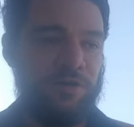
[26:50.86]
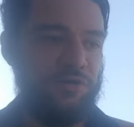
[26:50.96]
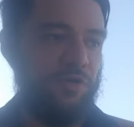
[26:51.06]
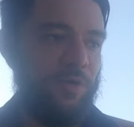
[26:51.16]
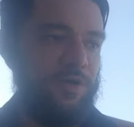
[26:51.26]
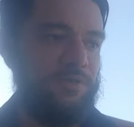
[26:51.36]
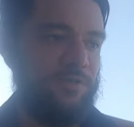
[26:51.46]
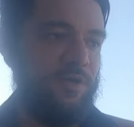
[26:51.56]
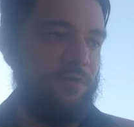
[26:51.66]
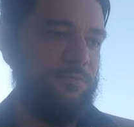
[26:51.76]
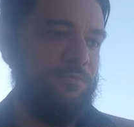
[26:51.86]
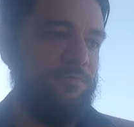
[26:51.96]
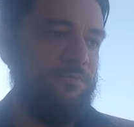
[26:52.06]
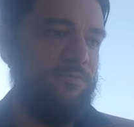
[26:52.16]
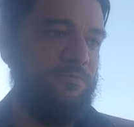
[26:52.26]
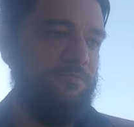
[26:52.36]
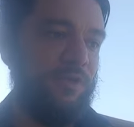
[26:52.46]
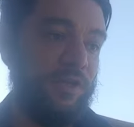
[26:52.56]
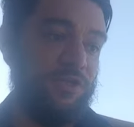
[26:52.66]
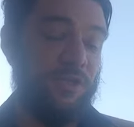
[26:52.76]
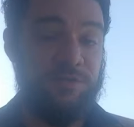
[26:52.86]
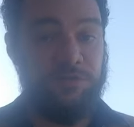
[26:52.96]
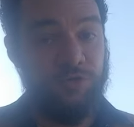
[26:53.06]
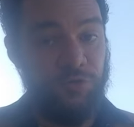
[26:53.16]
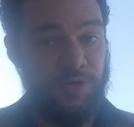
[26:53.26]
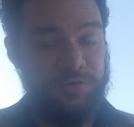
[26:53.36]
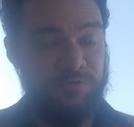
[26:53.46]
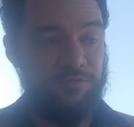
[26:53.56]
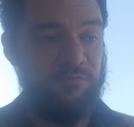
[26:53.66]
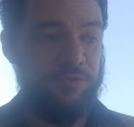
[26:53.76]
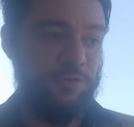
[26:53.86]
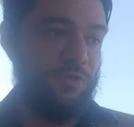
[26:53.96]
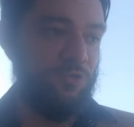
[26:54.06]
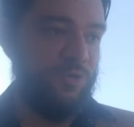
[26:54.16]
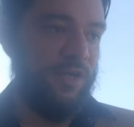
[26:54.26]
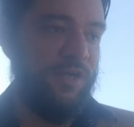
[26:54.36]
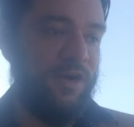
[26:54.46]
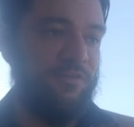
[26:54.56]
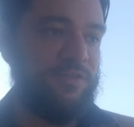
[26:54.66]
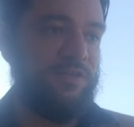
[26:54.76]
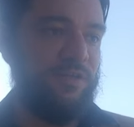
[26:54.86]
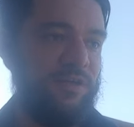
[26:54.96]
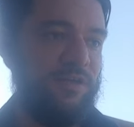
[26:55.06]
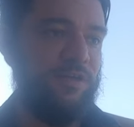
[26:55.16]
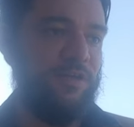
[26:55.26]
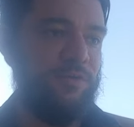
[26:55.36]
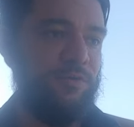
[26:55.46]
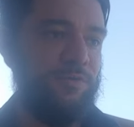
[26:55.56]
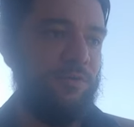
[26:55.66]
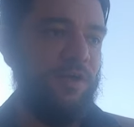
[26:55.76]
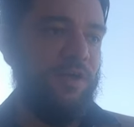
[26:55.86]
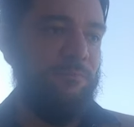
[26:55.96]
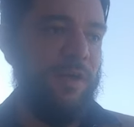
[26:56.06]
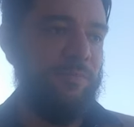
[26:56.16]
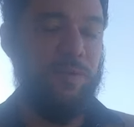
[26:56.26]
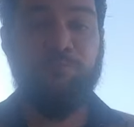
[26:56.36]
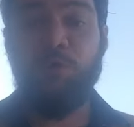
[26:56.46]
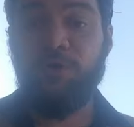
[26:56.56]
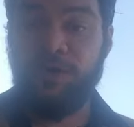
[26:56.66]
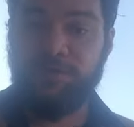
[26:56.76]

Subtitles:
a choice. You know, religion is a choice to a degree. Obviously, you know, you may be born